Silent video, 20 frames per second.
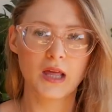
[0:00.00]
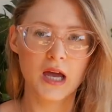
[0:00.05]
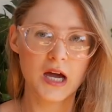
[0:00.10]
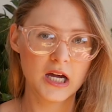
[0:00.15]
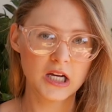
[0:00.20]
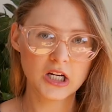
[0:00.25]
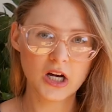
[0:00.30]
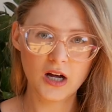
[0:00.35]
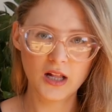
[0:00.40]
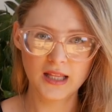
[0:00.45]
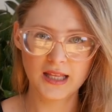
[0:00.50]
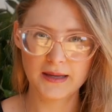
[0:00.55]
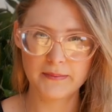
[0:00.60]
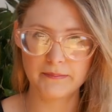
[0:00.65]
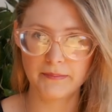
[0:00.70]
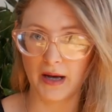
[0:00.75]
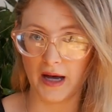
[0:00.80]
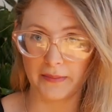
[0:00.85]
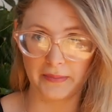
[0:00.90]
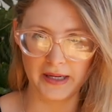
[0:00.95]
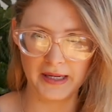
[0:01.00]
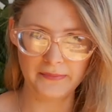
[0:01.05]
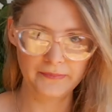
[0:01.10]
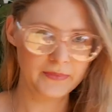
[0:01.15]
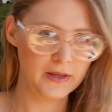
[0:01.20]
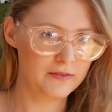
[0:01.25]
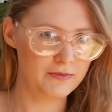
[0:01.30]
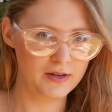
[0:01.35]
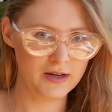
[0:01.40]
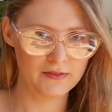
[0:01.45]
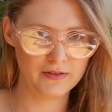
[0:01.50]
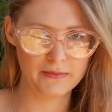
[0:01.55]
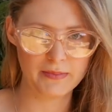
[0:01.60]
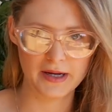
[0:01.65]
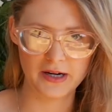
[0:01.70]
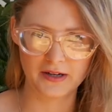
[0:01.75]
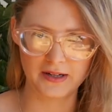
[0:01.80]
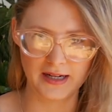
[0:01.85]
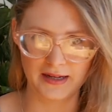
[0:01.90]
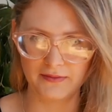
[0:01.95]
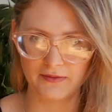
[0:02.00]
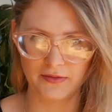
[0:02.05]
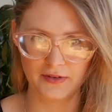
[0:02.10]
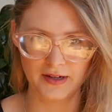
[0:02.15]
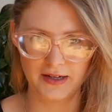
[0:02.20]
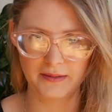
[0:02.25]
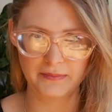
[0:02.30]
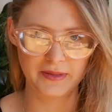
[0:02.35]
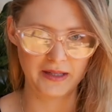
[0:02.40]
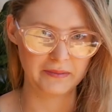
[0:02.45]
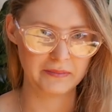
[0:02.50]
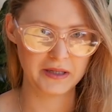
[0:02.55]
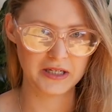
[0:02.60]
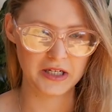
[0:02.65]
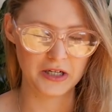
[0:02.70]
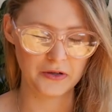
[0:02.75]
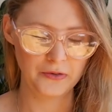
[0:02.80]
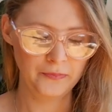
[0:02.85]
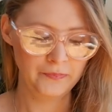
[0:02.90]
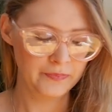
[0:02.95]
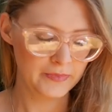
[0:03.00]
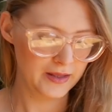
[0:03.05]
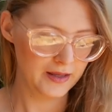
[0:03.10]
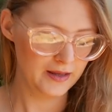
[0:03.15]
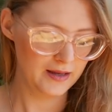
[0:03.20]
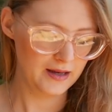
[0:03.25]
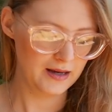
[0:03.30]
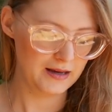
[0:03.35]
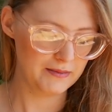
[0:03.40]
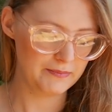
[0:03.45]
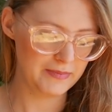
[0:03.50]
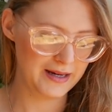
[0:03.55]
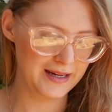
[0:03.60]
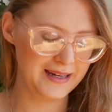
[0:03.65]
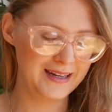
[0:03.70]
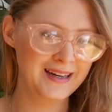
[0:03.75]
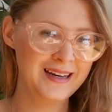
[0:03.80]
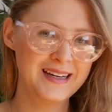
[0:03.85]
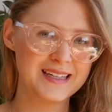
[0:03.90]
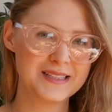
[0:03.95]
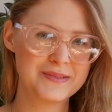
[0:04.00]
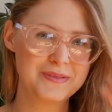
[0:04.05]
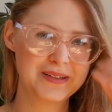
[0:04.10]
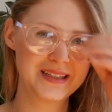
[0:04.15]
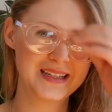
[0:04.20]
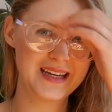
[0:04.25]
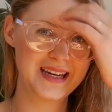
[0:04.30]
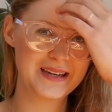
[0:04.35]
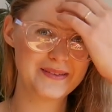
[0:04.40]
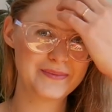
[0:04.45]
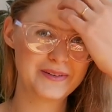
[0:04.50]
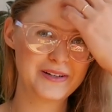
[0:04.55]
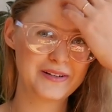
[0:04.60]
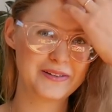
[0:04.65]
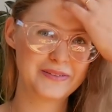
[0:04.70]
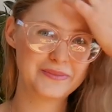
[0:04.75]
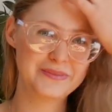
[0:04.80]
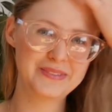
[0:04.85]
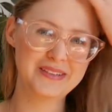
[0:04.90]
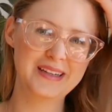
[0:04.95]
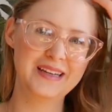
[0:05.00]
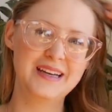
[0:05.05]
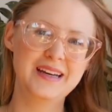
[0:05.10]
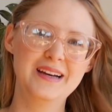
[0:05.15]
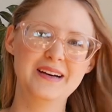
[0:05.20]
I call him Bobby. If you have a better name for him, let me know. My husband came home.